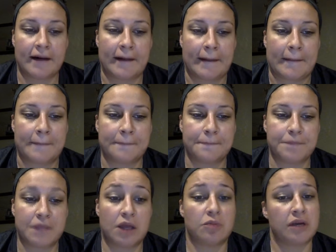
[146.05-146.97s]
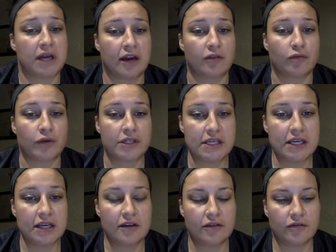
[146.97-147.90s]
can be kind of
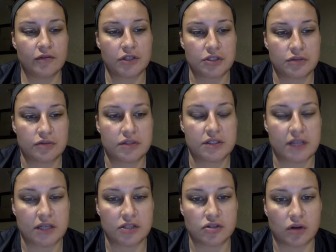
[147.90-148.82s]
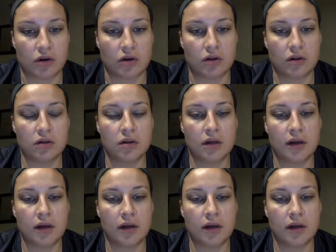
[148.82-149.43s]
risky for students that struggle